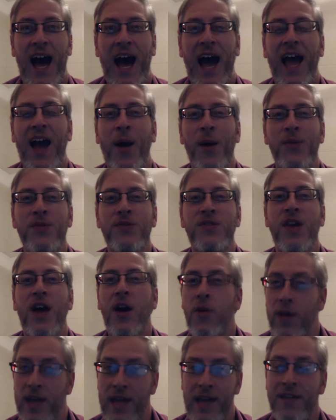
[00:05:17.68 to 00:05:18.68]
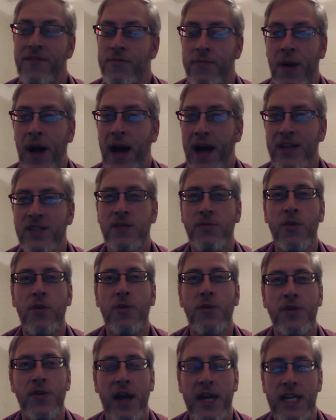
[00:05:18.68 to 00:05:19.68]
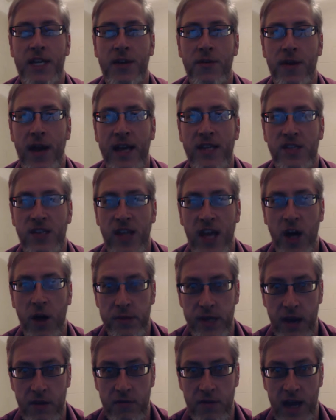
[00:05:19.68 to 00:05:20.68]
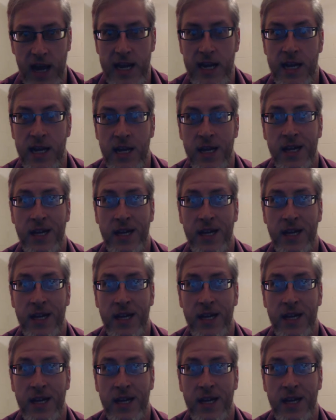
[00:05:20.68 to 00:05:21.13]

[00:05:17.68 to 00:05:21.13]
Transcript: I also, if possible, would like you guys to help donate.